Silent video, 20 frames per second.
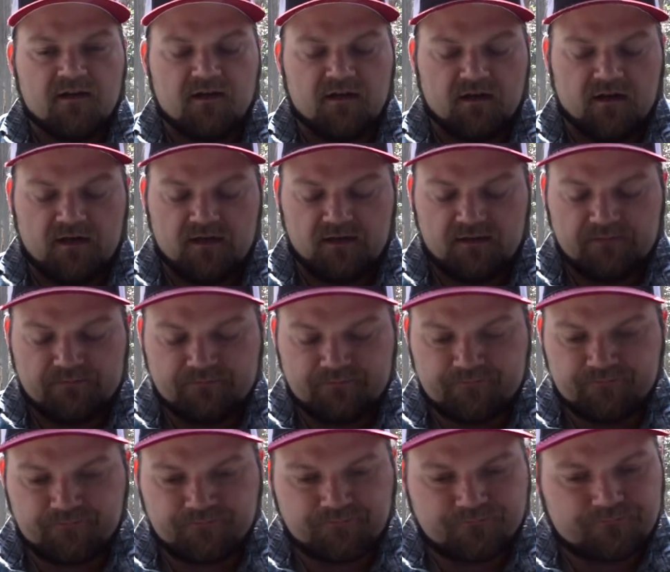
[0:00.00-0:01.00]

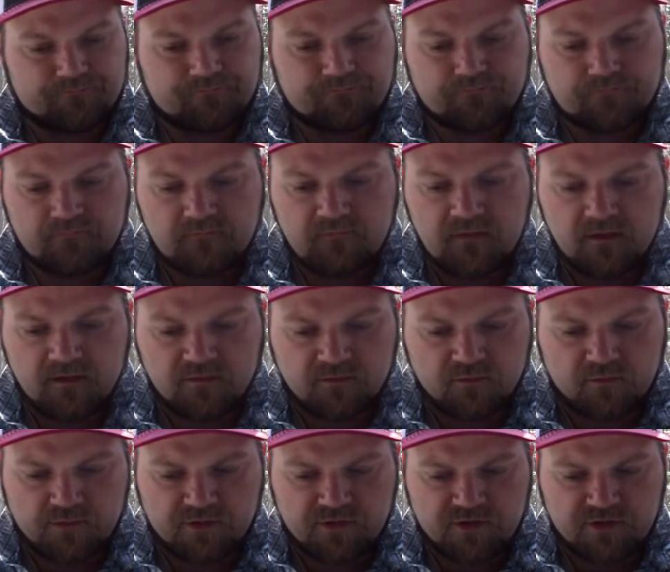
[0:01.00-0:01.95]
Um, so we